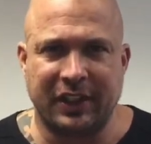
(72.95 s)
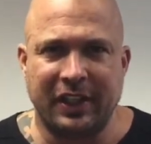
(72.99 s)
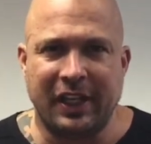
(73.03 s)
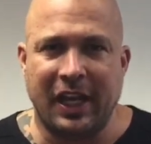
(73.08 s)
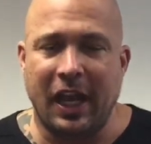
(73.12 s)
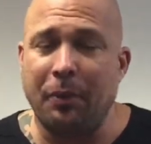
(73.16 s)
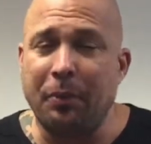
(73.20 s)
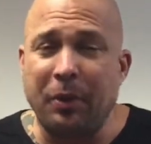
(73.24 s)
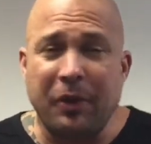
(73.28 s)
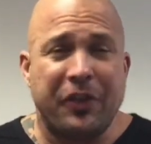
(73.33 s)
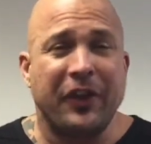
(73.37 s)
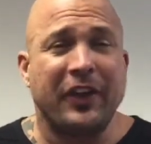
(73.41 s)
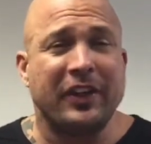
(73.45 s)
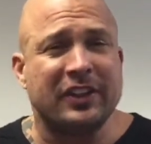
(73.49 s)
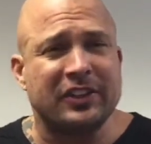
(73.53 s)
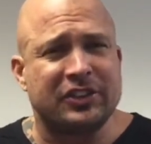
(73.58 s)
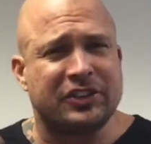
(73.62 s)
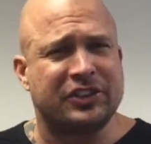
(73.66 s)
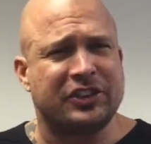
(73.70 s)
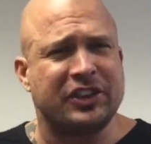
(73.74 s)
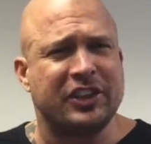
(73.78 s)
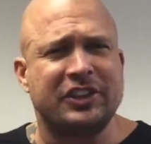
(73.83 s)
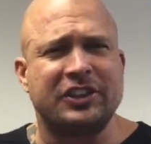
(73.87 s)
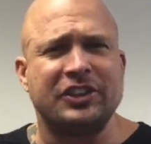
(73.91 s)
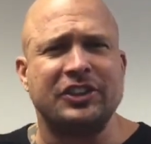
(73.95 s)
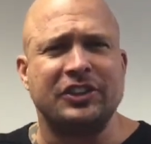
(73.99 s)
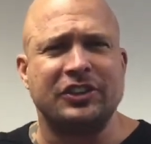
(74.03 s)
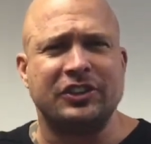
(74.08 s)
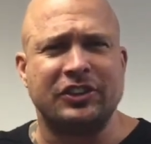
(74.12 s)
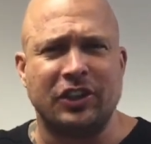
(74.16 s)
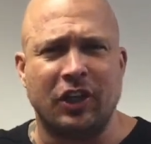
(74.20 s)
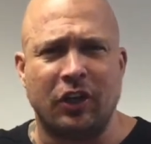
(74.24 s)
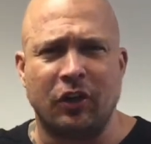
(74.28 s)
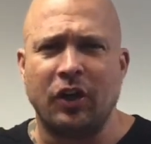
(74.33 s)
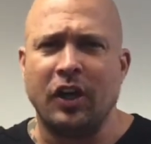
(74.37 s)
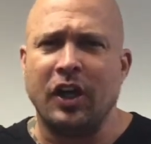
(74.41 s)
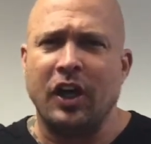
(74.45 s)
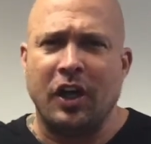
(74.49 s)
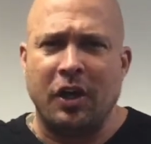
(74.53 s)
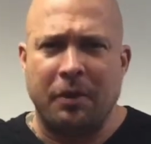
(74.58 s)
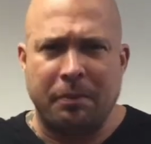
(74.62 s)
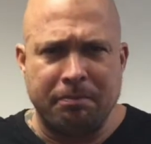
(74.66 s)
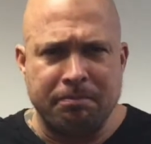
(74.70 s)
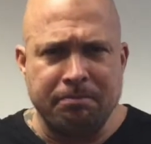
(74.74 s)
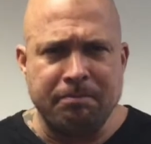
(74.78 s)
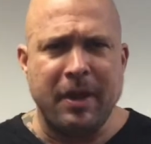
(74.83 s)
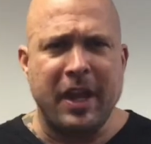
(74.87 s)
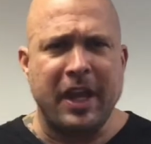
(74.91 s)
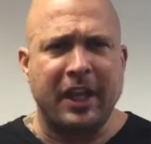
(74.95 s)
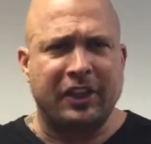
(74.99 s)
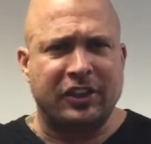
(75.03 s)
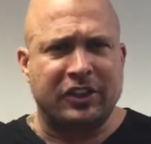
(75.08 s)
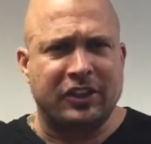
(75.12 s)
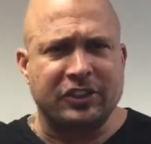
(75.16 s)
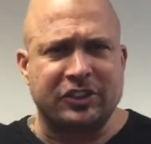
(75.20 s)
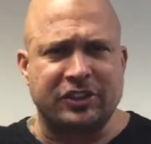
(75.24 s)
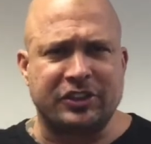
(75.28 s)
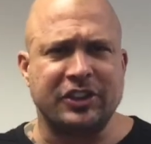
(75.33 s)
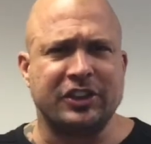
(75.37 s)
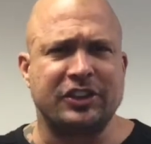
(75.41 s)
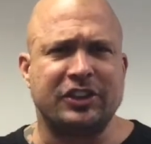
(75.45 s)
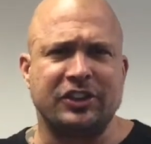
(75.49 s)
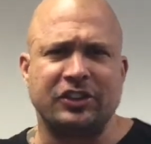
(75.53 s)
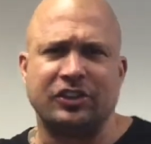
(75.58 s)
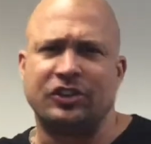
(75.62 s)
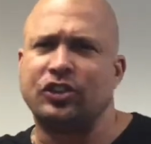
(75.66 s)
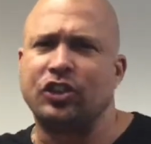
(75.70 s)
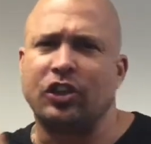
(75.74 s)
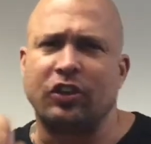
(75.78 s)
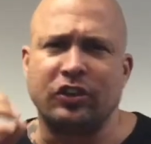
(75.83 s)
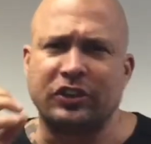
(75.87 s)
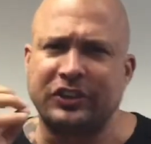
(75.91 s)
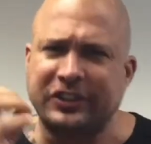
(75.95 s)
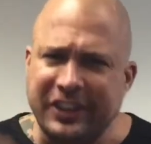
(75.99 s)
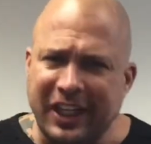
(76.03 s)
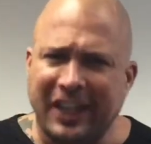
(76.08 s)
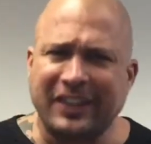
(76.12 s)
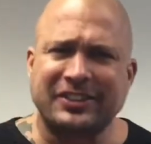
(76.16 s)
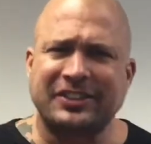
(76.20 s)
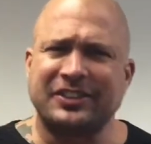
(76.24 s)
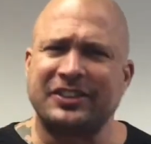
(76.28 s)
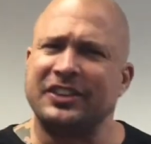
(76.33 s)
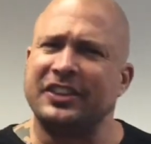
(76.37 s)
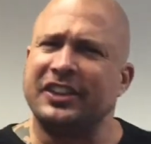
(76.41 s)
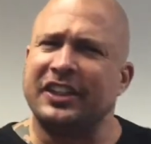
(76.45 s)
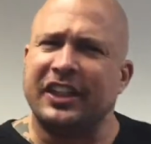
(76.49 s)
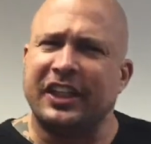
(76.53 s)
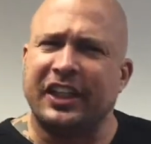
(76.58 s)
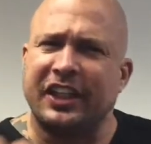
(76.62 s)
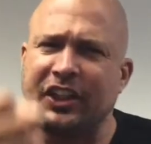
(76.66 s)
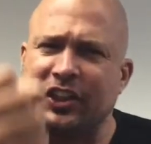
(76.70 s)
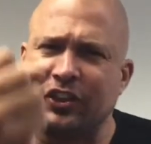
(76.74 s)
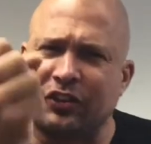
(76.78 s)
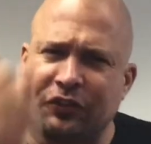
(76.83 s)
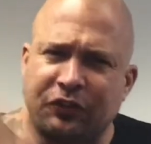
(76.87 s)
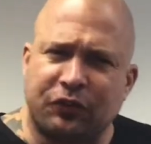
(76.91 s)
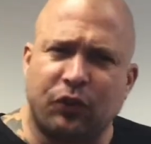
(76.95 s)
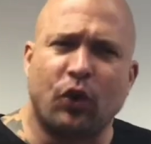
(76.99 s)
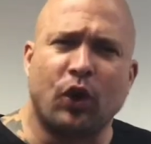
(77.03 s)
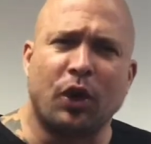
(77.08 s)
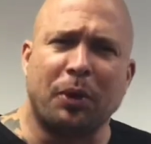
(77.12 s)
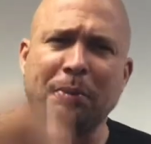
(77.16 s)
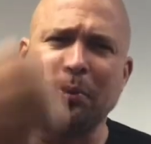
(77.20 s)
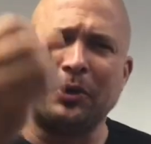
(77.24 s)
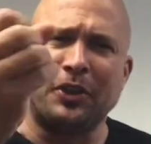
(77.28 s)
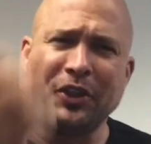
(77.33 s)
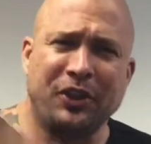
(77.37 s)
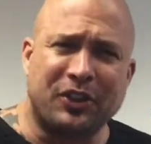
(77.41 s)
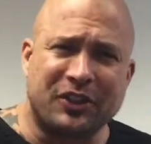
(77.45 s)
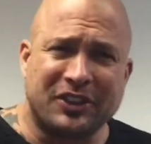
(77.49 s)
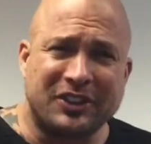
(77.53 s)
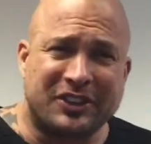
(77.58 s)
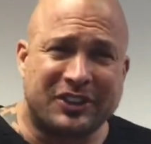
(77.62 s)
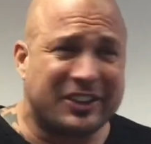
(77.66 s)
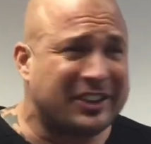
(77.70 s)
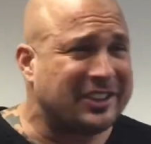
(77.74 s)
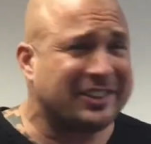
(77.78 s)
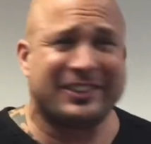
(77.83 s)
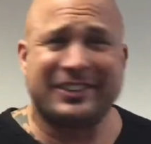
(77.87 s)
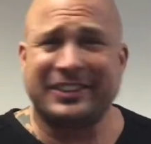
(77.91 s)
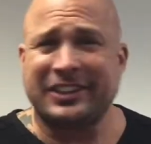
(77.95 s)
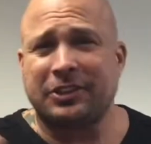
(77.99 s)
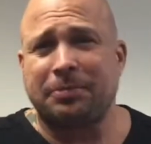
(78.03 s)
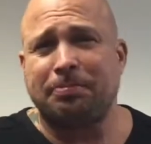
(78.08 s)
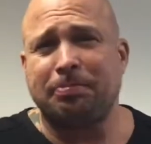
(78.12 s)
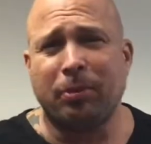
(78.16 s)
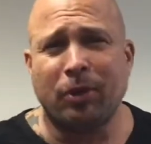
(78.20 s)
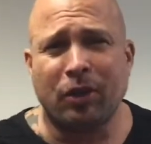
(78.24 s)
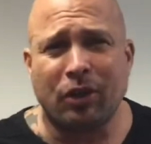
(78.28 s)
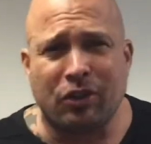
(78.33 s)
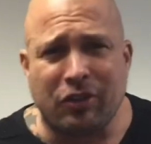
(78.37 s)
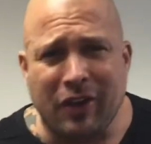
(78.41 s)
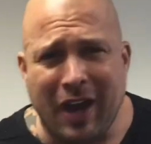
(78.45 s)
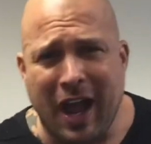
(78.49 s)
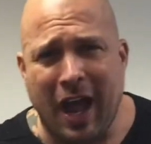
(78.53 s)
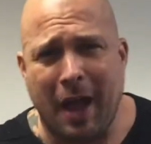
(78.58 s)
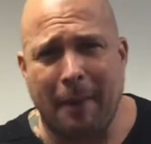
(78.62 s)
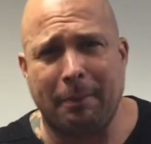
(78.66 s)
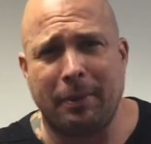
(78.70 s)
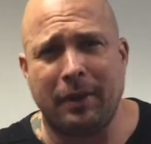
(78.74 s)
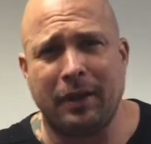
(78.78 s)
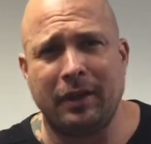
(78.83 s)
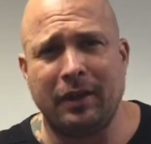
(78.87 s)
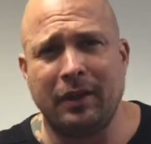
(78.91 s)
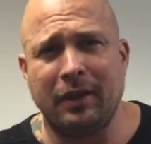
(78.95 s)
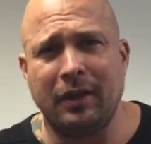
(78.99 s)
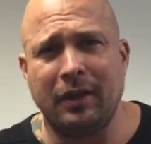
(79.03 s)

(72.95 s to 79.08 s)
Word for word: And we take decisions, you know, make decisions. Your destiny is formed in your decisions. That's bull crap.